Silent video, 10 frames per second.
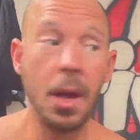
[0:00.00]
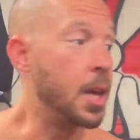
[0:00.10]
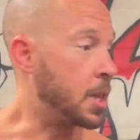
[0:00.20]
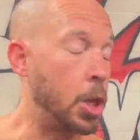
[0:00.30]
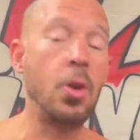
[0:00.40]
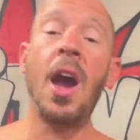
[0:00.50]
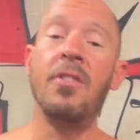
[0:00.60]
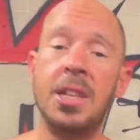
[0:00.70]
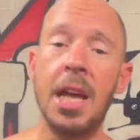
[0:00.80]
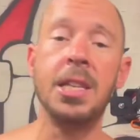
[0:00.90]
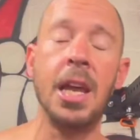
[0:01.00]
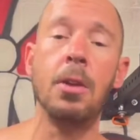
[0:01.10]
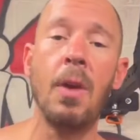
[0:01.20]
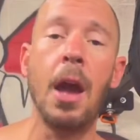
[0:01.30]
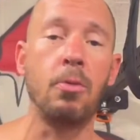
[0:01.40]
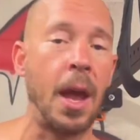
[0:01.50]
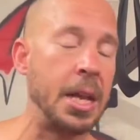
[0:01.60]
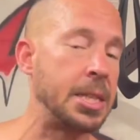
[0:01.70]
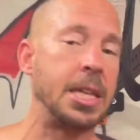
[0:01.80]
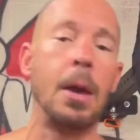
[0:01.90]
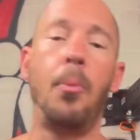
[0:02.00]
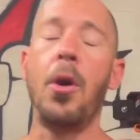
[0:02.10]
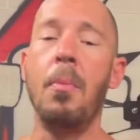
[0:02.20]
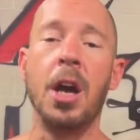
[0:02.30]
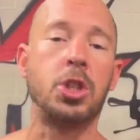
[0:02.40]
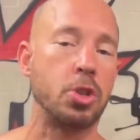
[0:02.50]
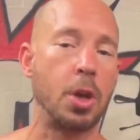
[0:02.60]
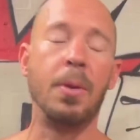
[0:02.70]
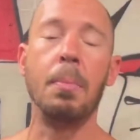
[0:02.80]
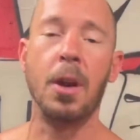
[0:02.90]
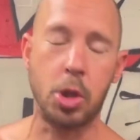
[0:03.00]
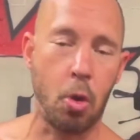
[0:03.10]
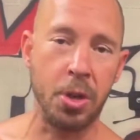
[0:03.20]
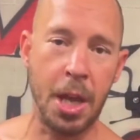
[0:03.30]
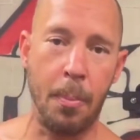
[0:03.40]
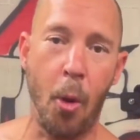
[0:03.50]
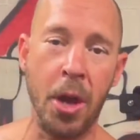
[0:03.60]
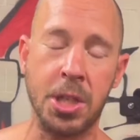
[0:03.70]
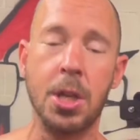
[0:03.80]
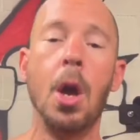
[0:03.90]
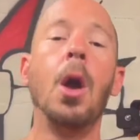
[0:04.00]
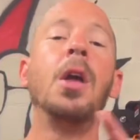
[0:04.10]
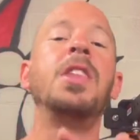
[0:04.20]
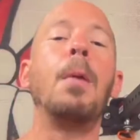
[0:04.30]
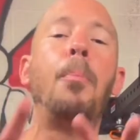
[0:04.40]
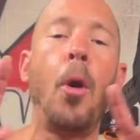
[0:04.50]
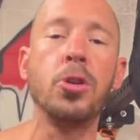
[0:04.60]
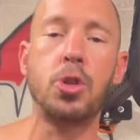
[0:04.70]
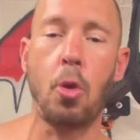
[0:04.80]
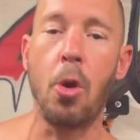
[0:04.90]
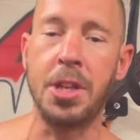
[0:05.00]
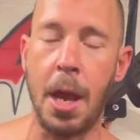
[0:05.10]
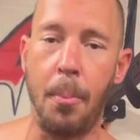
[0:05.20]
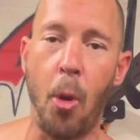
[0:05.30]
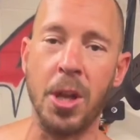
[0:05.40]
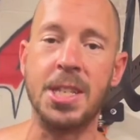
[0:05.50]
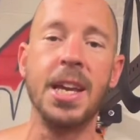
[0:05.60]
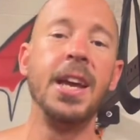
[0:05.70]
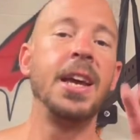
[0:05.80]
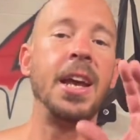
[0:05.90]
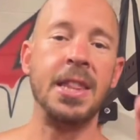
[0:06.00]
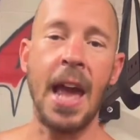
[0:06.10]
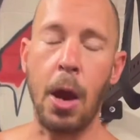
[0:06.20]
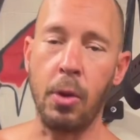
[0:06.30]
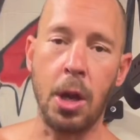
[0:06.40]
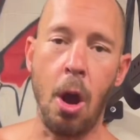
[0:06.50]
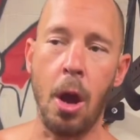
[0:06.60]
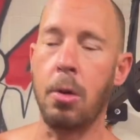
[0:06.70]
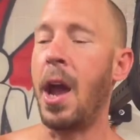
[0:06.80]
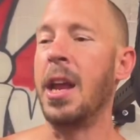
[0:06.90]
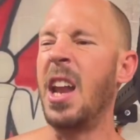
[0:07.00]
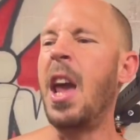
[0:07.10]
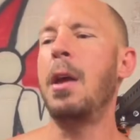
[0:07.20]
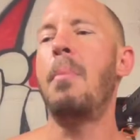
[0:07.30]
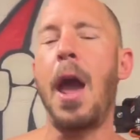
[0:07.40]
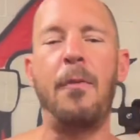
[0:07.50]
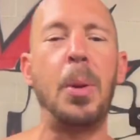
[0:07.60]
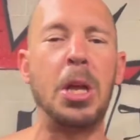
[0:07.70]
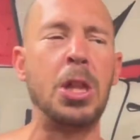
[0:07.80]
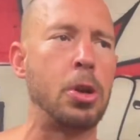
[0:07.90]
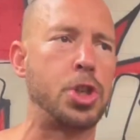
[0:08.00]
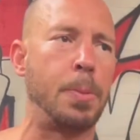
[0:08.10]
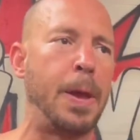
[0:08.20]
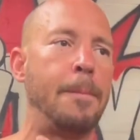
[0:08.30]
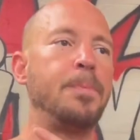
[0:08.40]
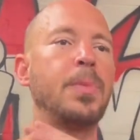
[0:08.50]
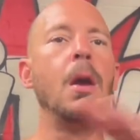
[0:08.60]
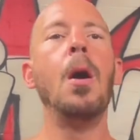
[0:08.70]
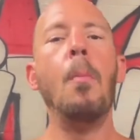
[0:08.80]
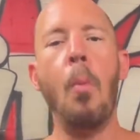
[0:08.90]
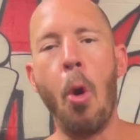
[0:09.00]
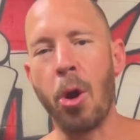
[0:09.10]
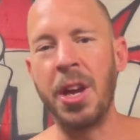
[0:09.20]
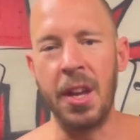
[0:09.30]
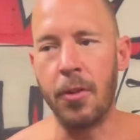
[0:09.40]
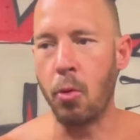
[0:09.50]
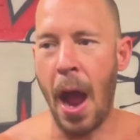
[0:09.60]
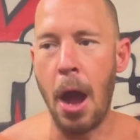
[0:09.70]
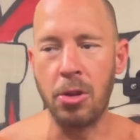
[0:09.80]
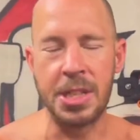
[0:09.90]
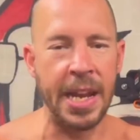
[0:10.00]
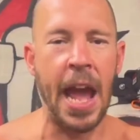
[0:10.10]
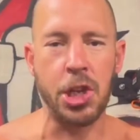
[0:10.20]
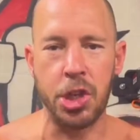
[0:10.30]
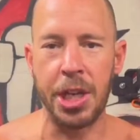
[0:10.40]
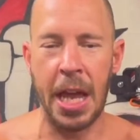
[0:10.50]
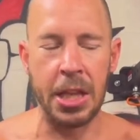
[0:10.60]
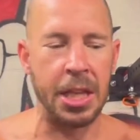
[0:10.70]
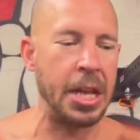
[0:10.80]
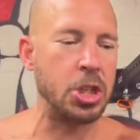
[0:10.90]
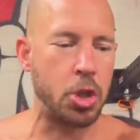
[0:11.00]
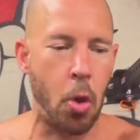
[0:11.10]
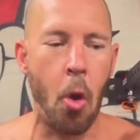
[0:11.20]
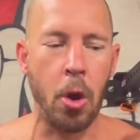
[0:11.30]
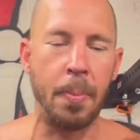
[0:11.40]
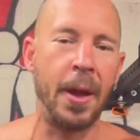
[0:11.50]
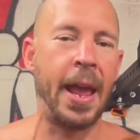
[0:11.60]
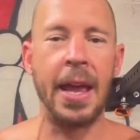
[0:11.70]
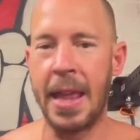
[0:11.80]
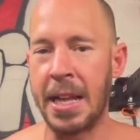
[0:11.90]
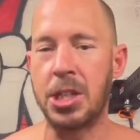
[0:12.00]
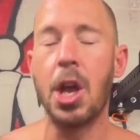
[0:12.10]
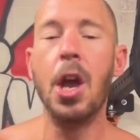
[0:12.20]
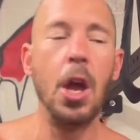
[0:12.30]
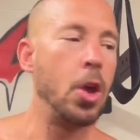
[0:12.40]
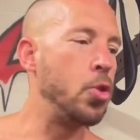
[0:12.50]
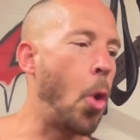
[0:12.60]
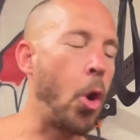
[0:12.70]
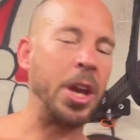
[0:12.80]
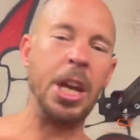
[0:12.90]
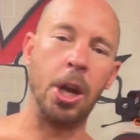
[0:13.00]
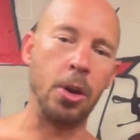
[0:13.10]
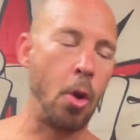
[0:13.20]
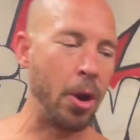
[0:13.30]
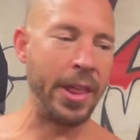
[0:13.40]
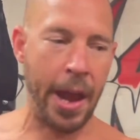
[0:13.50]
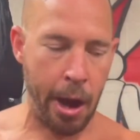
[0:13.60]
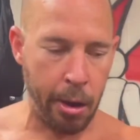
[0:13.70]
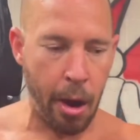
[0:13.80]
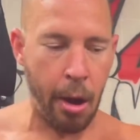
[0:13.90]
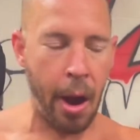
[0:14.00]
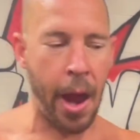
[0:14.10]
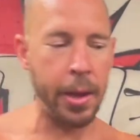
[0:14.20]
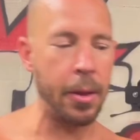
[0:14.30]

Then you have a 10-10 round, right? It's a 10-point must, so somebody must score 10 points. They both score 10 points in that regard, right? And that, in my opinion, there should be more even rounds than actually get scored, but hey, that's nor here nor there, all right?